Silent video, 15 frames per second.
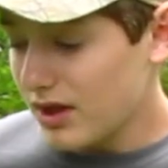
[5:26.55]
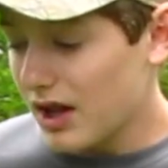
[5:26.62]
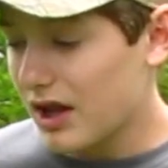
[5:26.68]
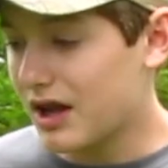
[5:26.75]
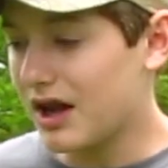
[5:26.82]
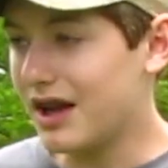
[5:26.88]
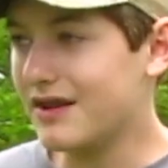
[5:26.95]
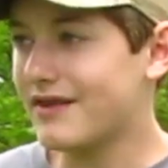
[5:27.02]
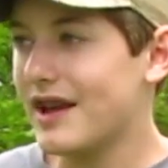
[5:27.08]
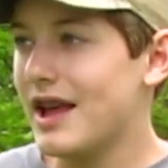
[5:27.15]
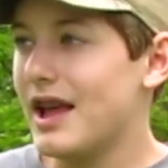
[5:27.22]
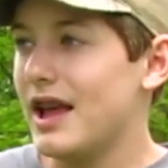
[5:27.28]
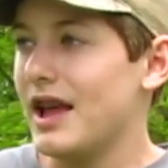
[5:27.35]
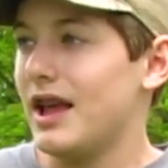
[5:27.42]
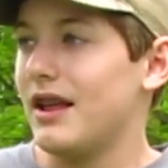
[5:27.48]
because,
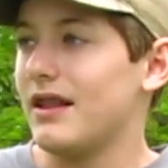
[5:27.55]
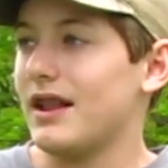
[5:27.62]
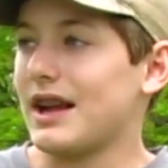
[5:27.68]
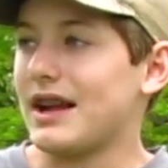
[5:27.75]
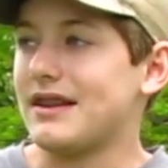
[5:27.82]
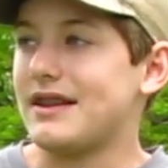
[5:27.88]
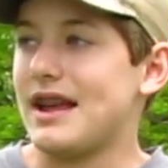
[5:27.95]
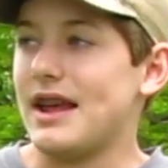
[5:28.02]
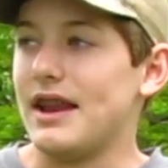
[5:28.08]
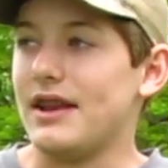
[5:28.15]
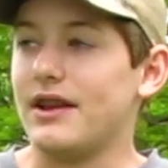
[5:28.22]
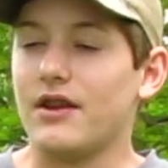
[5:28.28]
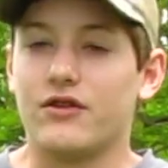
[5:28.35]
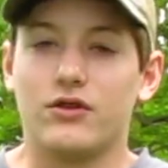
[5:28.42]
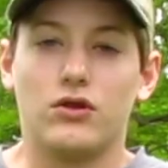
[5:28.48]
like I said, it
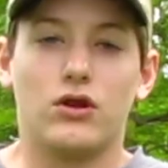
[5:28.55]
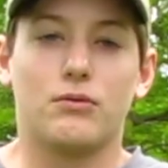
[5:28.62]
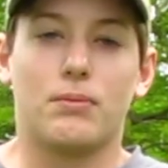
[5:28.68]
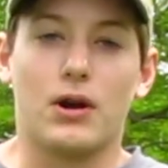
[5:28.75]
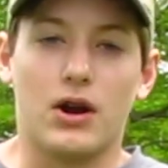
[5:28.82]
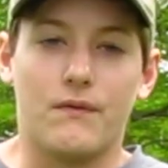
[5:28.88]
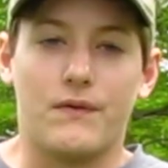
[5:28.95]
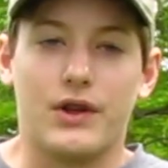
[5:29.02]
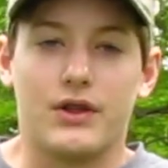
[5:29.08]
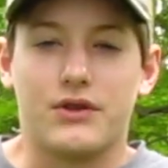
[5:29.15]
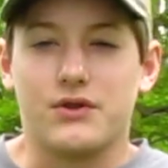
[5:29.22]
doesn't look perfect.